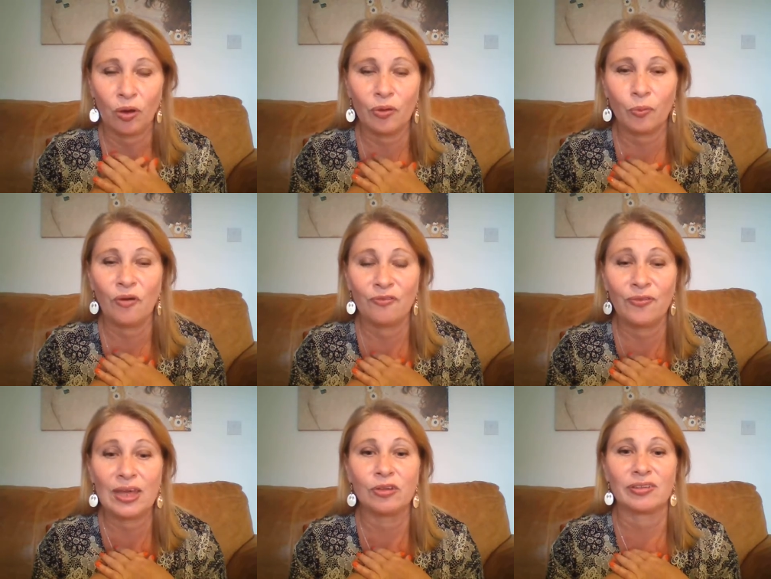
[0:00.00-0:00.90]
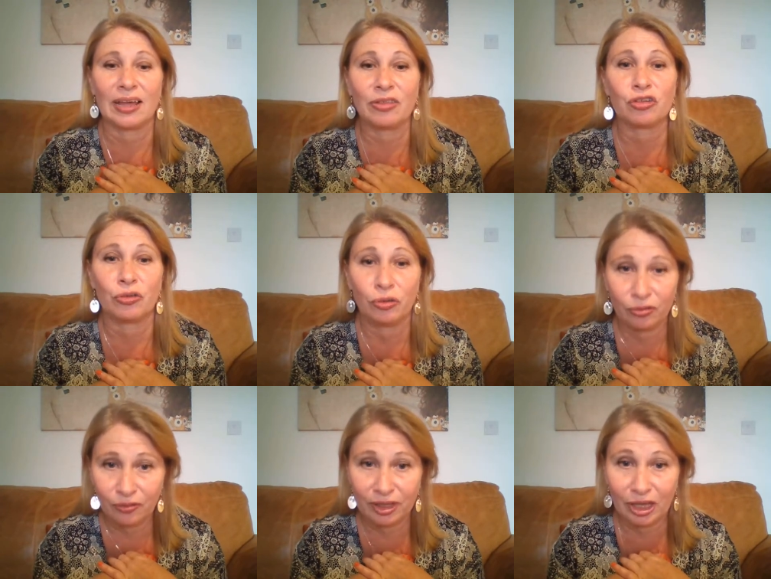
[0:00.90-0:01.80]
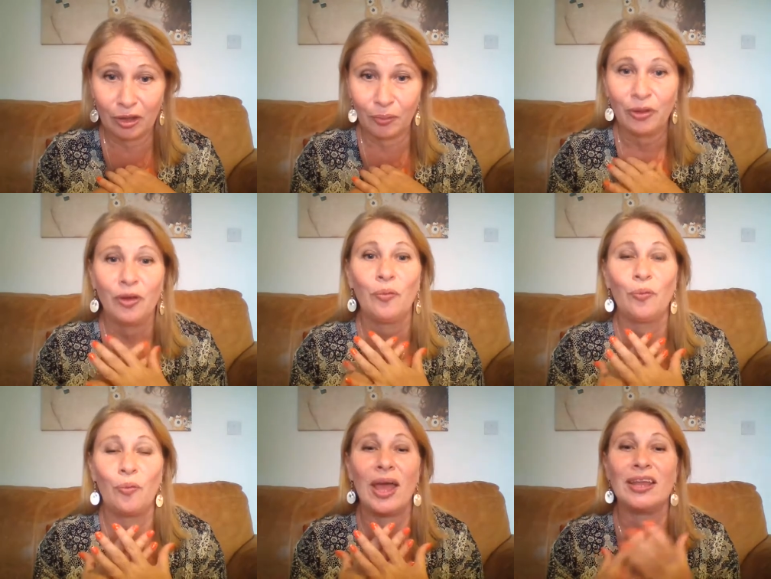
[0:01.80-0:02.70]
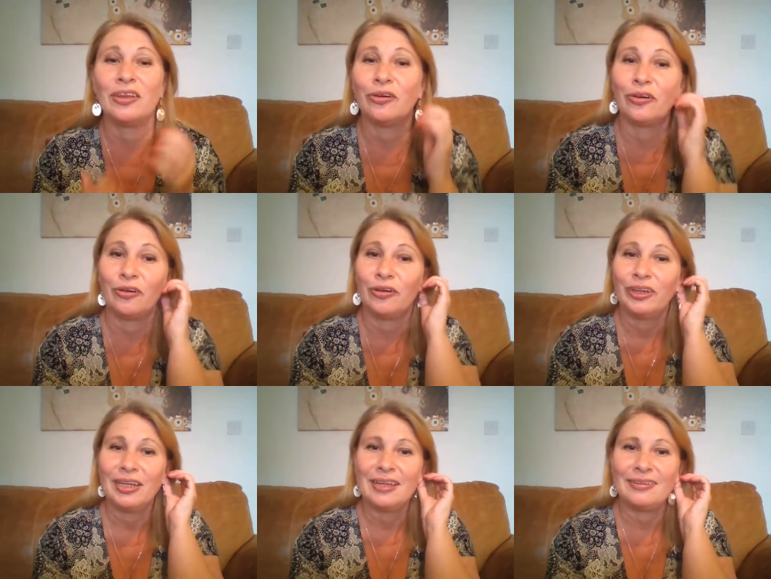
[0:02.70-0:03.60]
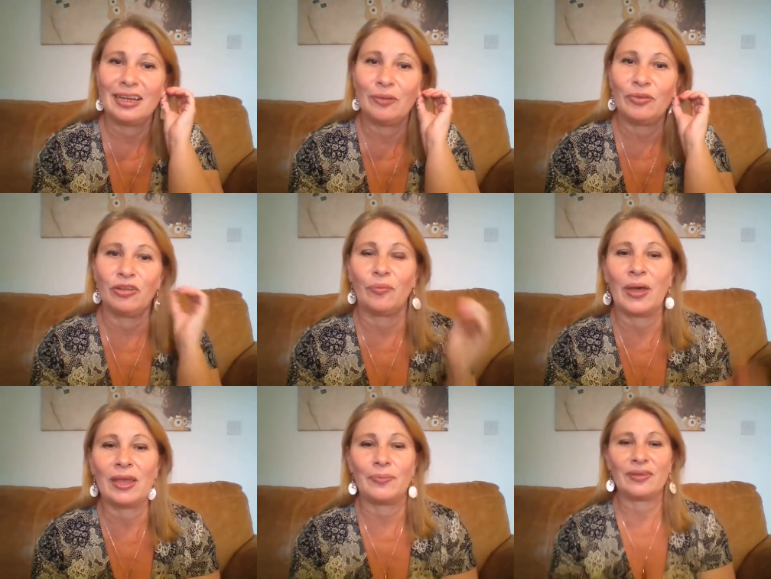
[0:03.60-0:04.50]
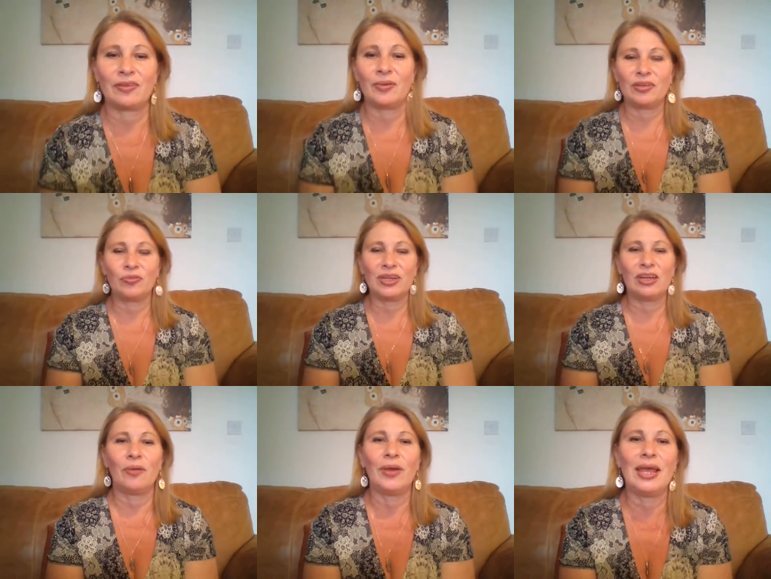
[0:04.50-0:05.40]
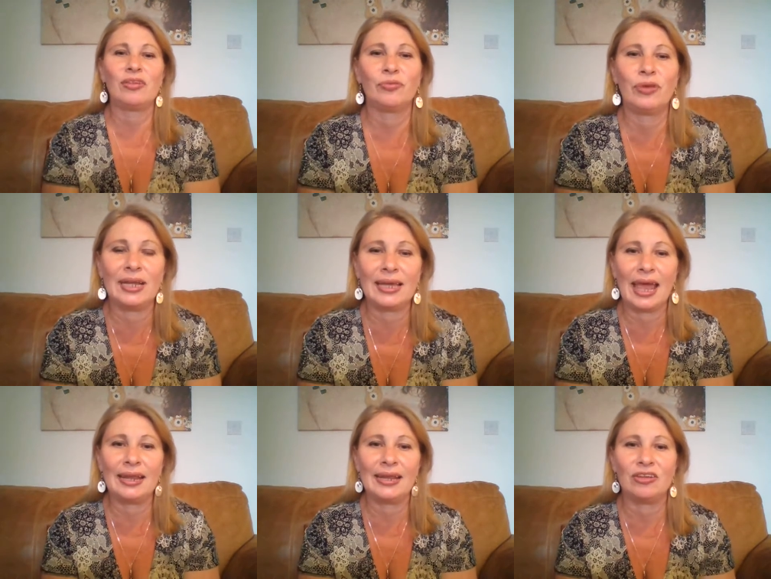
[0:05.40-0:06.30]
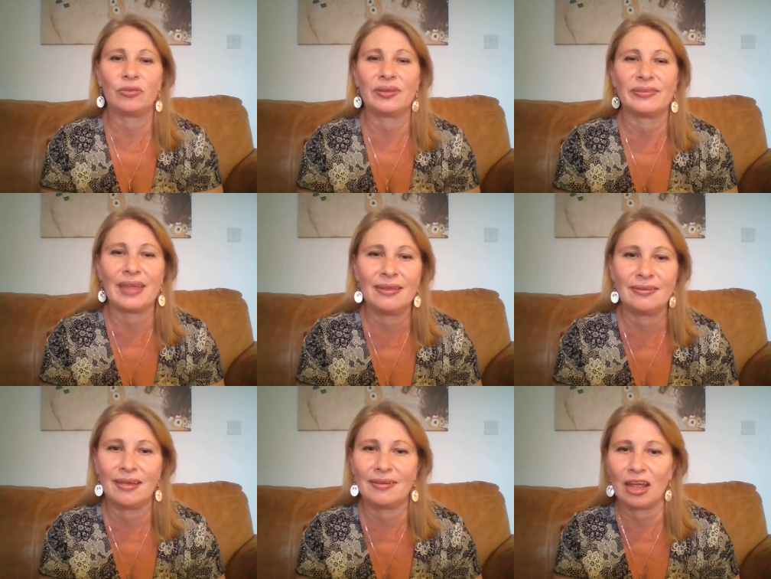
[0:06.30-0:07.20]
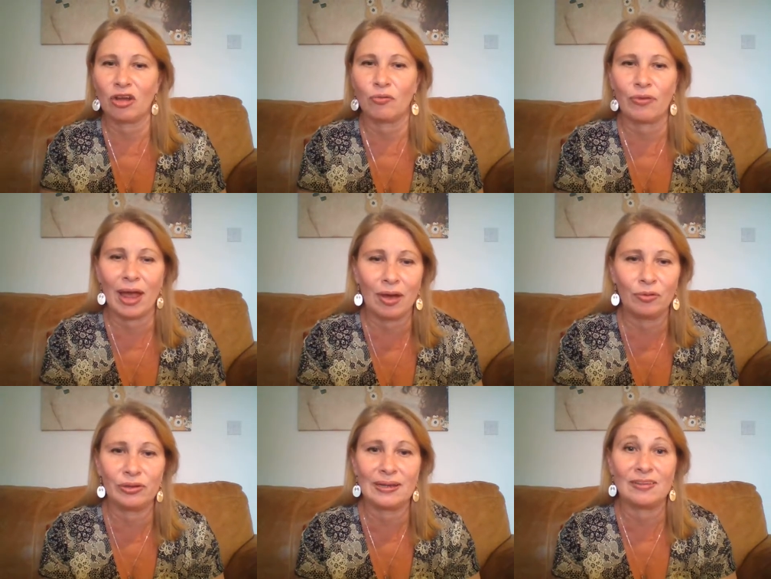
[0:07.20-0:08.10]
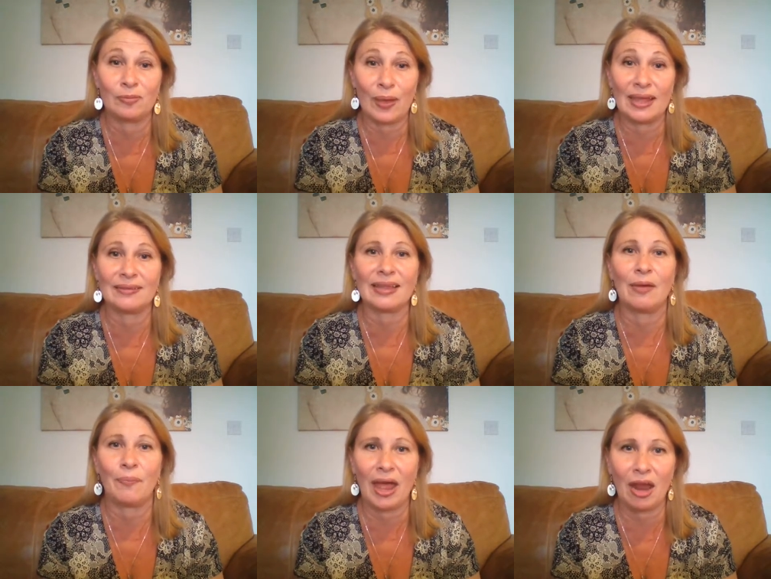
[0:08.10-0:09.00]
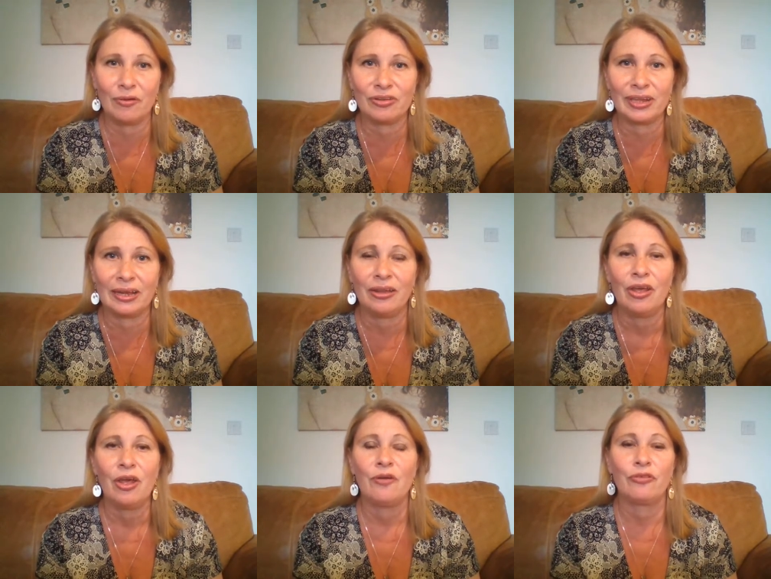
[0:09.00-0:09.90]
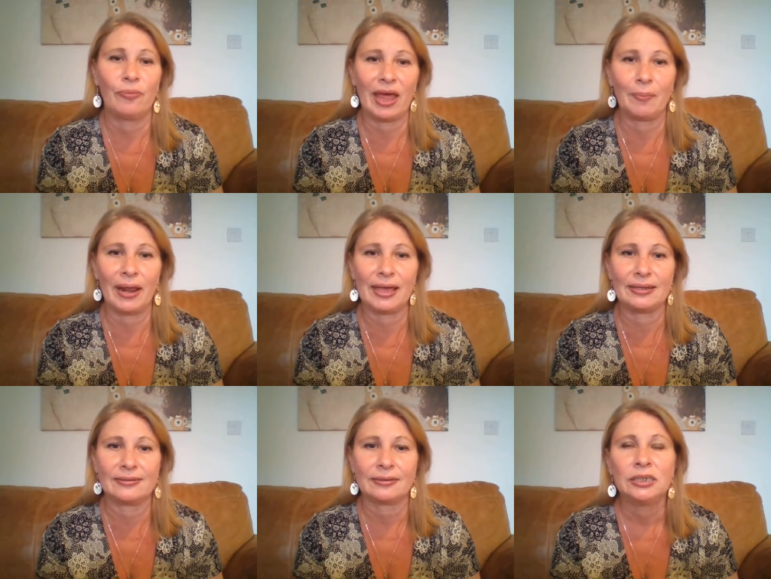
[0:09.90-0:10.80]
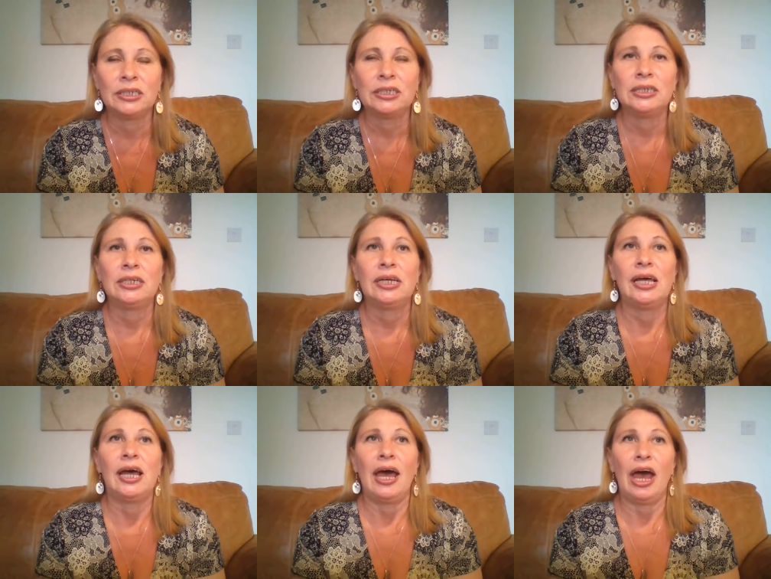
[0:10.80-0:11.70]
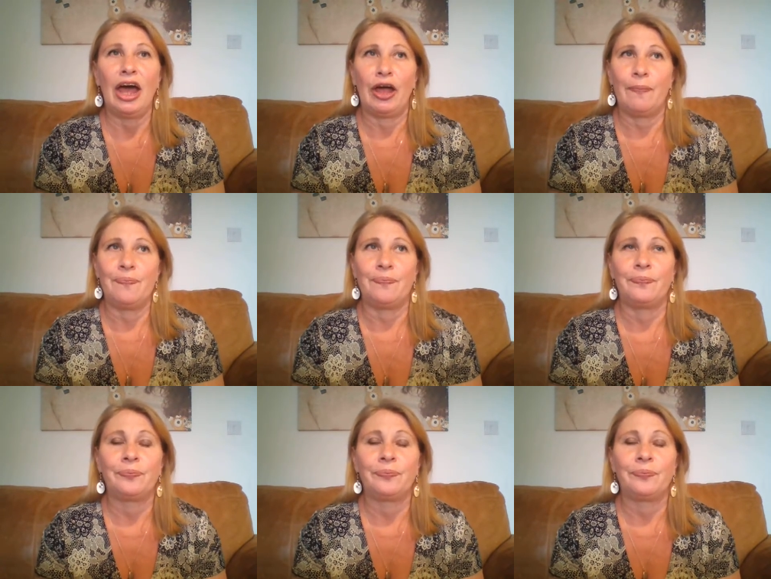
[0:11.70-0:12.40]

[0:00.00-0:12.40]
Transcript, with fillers: like the truth for you when you're dealing with your baby. So it's, you know, it is really getting into a centered and grounding space and parenting from that place. Because